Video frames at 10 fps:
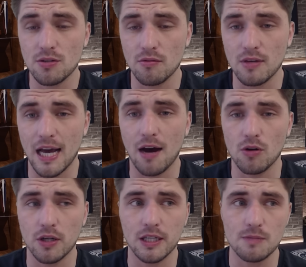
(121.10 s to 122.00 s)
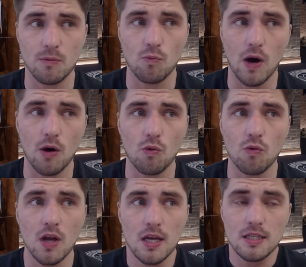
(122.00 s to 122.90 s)
you now. Look, it's been
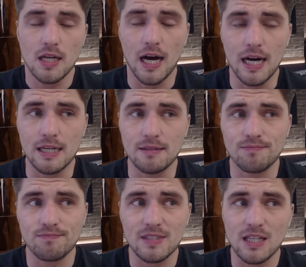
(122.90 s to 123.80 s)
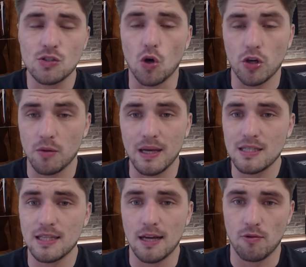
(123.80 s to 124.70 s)
well
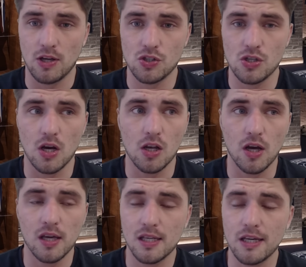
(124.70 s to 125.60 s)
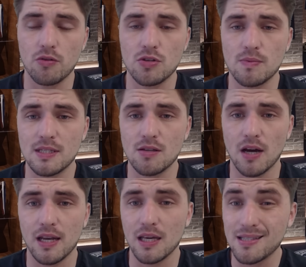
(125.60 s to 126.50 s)
documented that Rangers are likely going to be
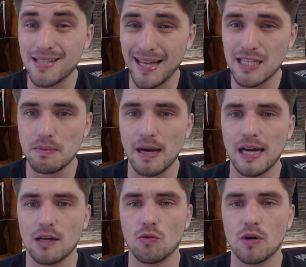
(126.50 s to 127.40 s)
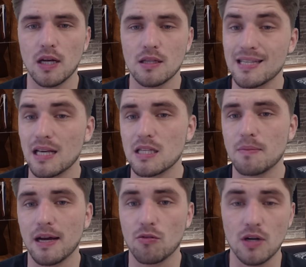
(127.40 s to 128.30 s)
signing a centre-back or another
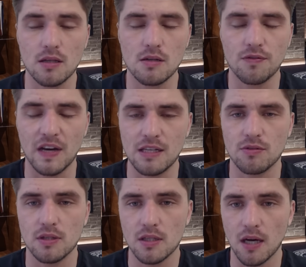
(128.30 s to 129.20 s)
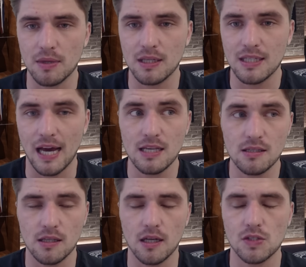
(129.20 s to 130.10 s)
centre-back or another defender in the coming
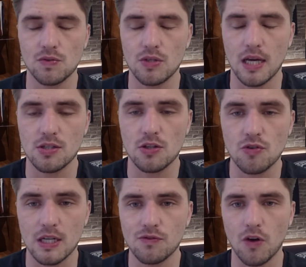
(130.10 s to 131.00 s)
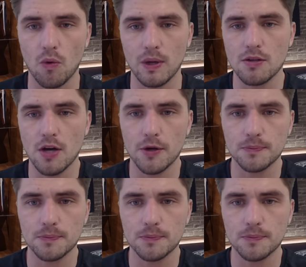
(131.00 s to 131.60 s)
days, in the last few days of the transfer window.